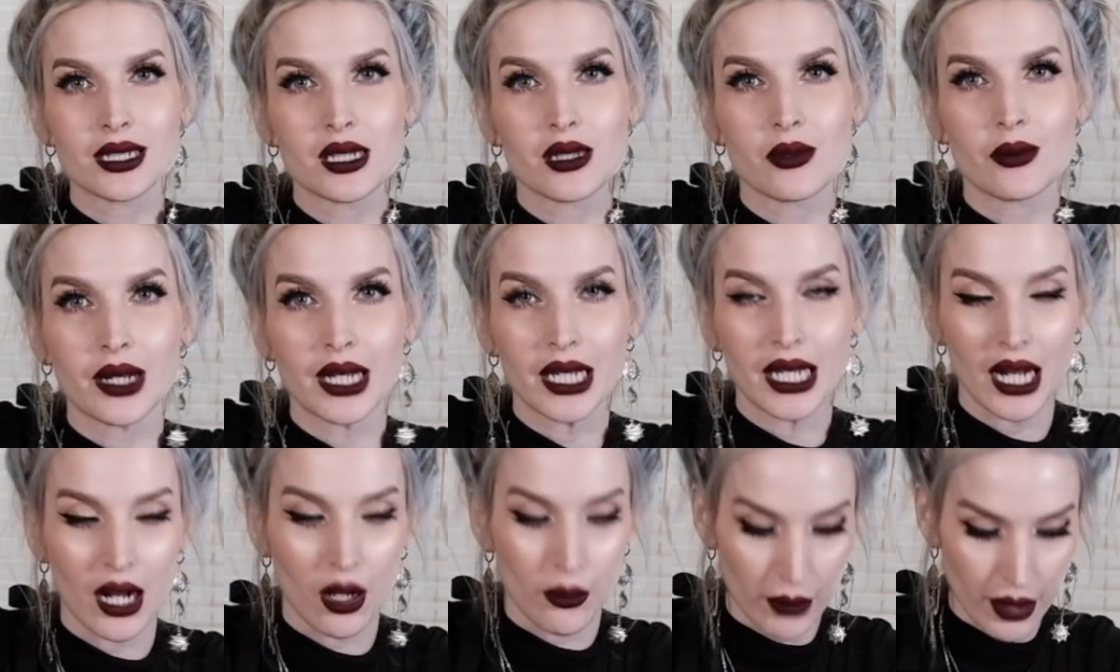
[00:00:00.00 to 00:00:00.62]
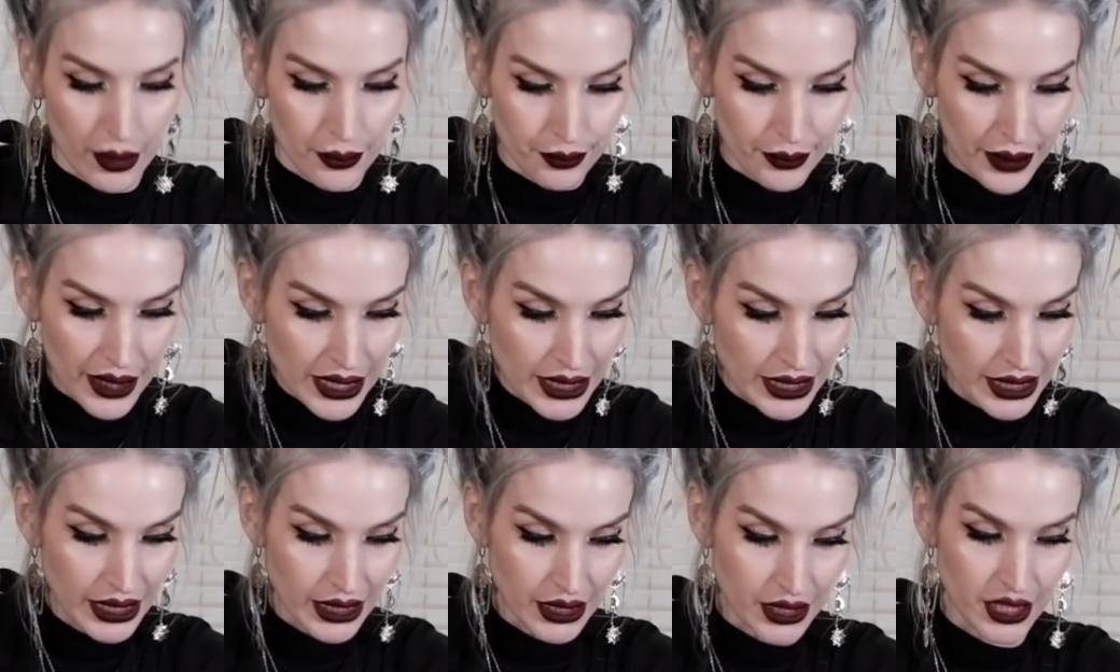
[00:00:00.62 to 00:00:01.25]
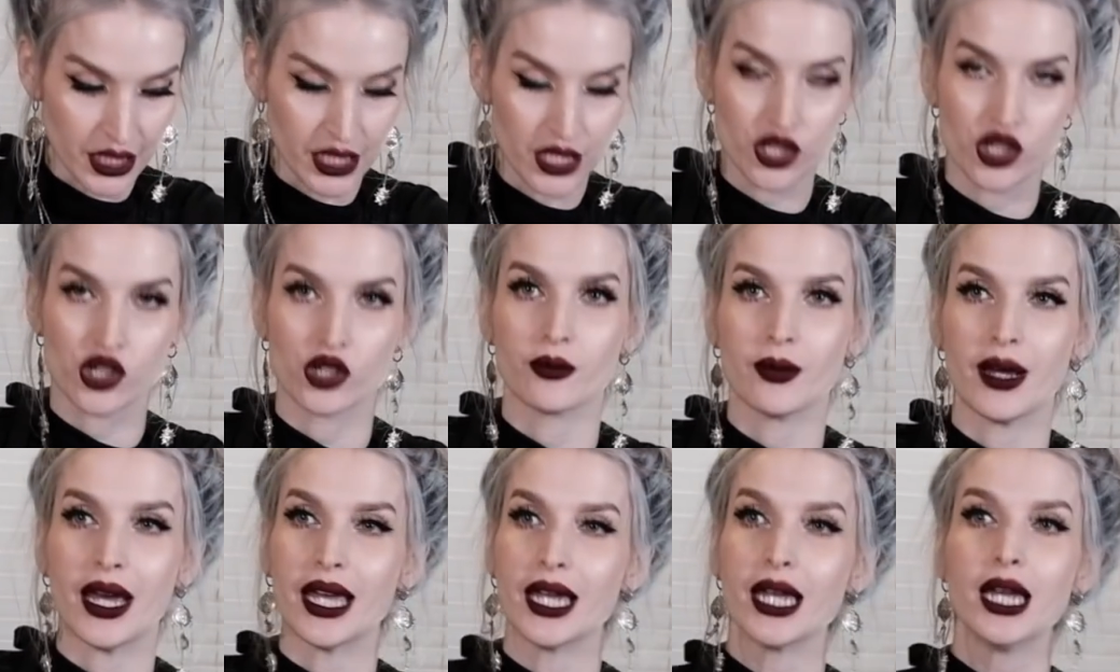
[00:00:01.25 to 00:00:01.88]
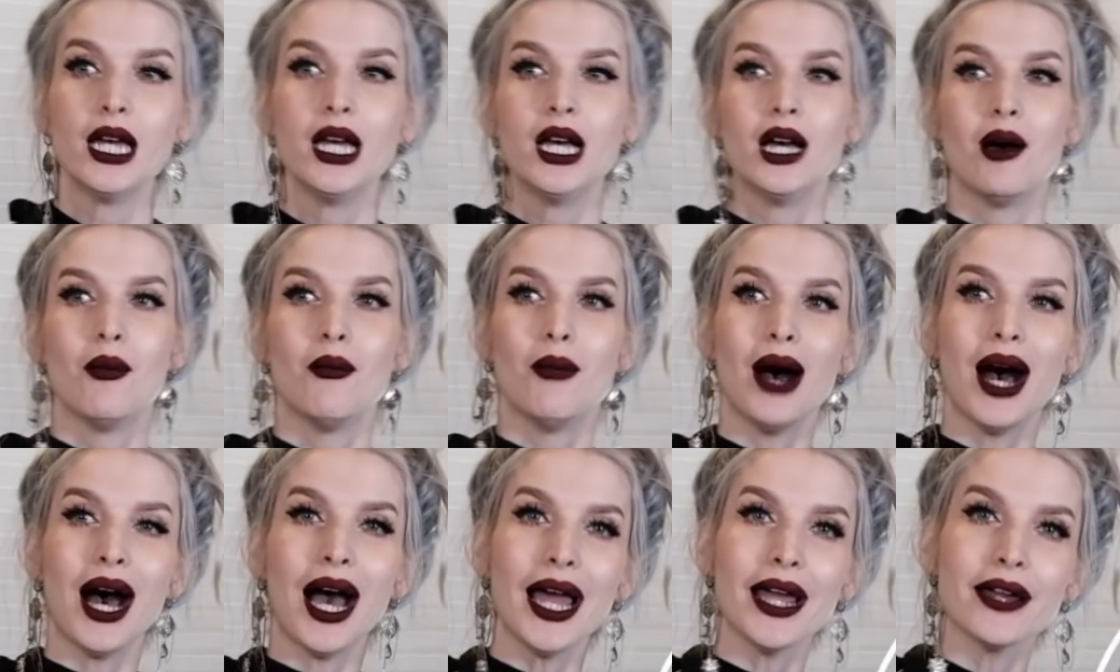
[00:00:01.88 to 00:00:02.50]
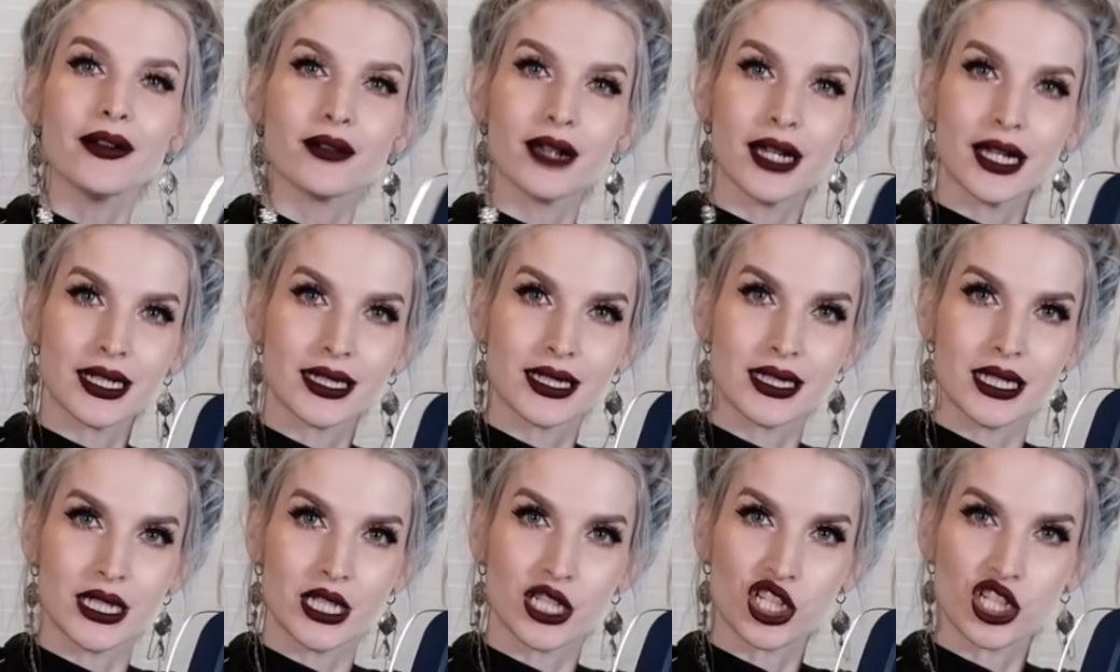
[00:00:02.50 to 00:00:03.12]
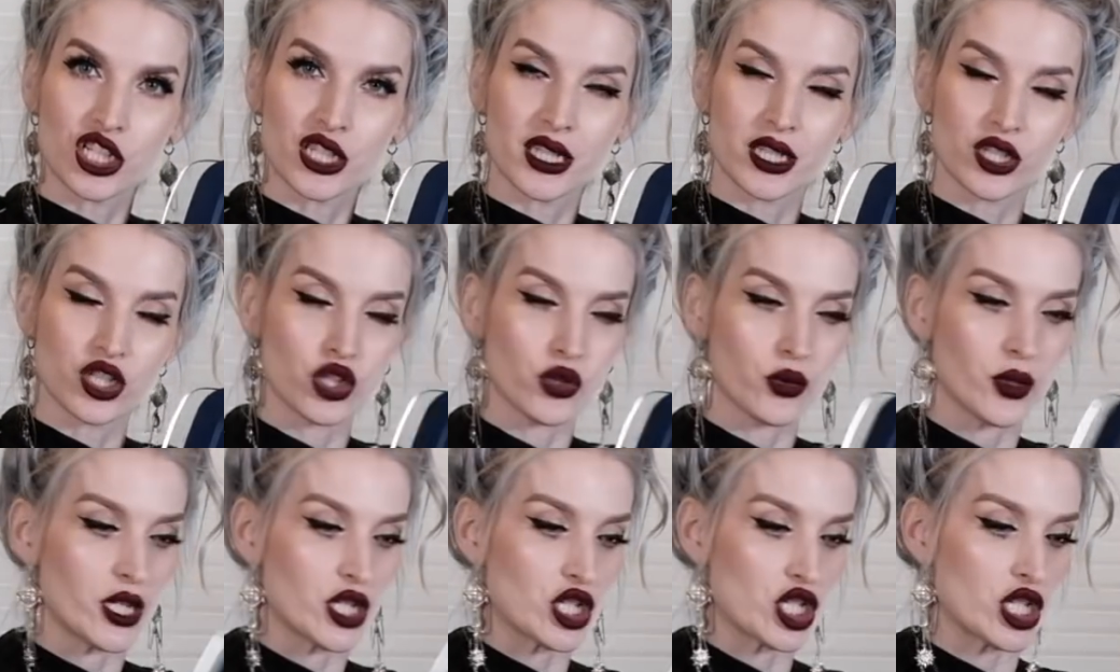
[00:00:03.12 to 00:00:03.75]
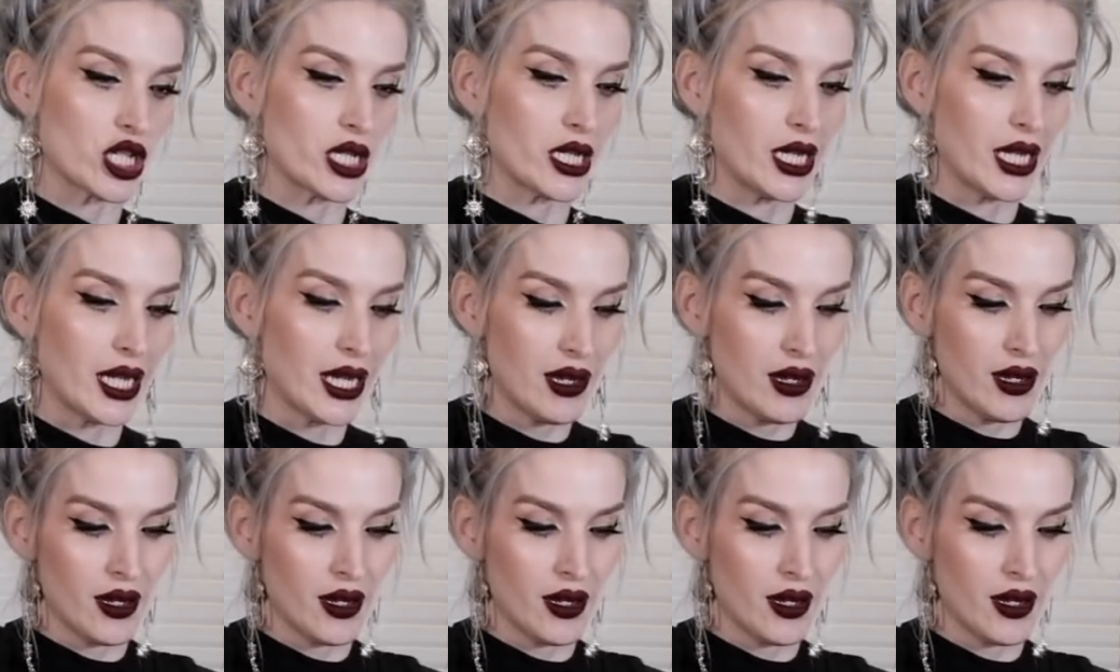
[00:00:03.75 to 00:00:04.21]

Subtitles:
I'm gonna get out my baking dish or my Pyrex dish situation.